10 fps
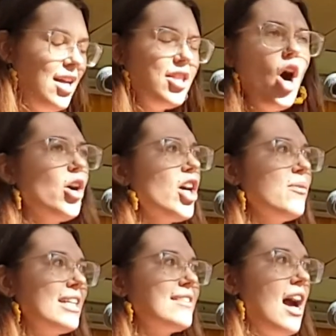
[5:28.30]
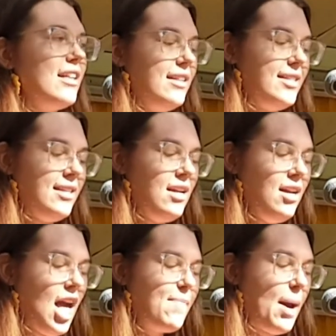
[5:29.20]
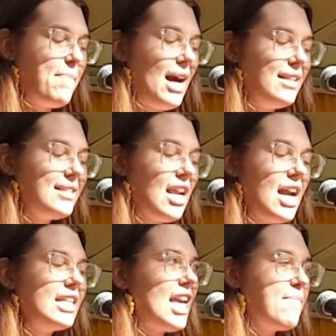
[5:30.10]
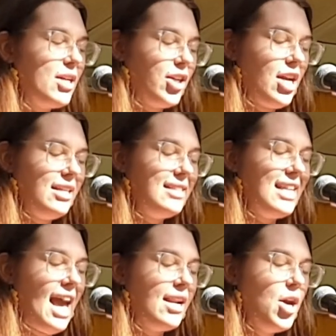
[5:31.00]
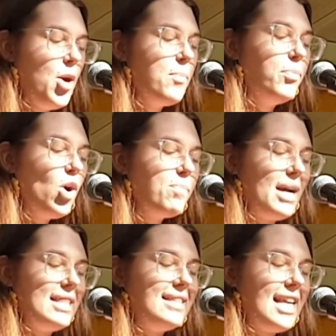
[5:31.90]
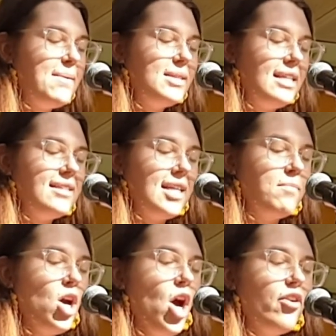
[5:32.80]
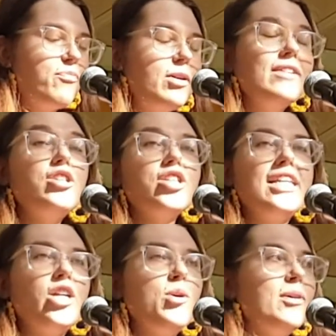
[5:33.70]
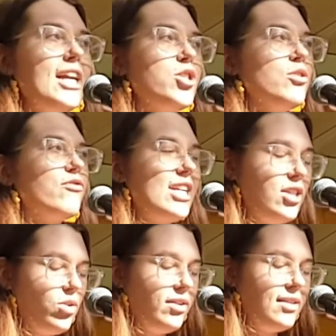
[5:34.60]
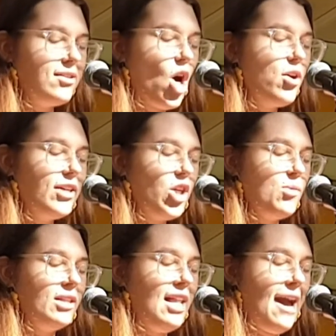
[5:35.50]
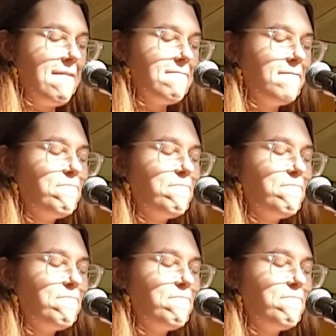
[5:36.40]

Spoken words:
The ongoing silence about Palestine, Yemen, Kurdistan, bought by the same system of privileging the accumulation of resources over human life.